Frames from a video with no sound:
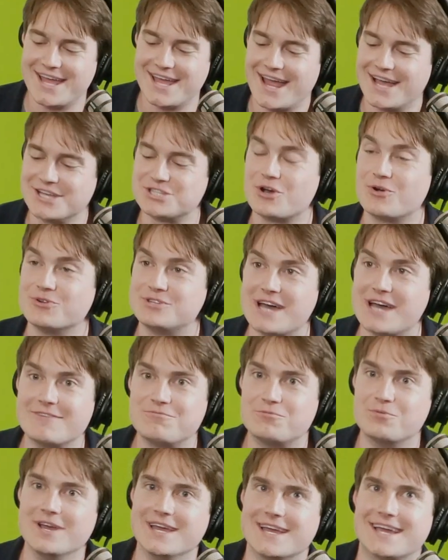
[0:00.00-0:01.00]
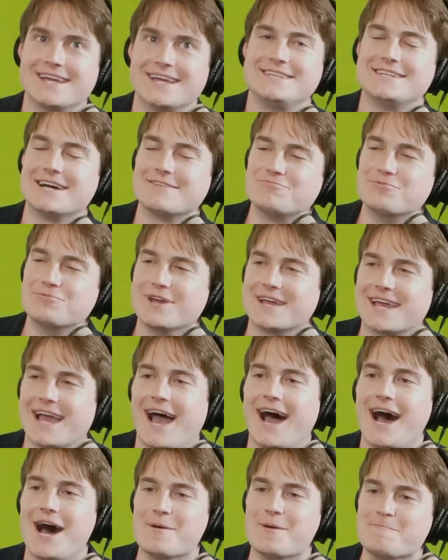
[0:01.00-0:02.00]
Yeah. So tough week.
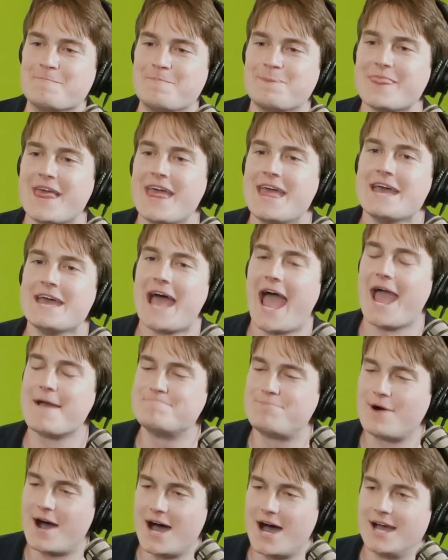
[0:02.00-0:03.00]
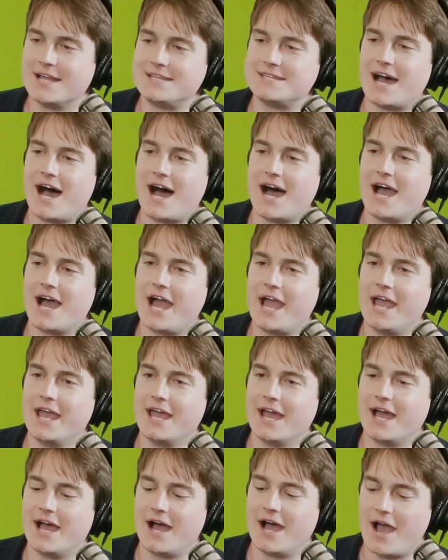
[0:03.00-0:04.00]
But
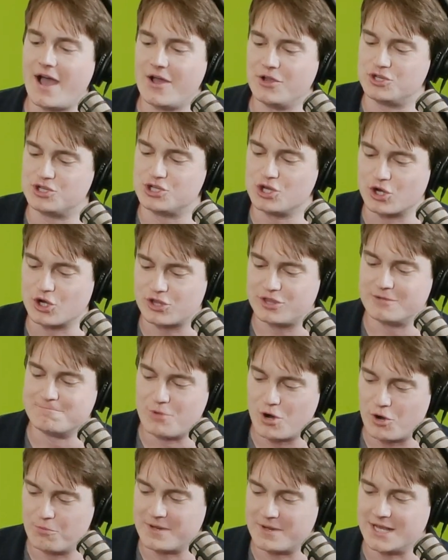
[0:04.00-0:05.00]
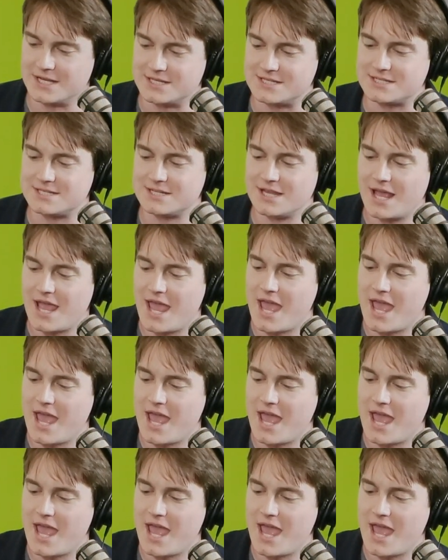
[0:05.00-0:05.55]
I took the moment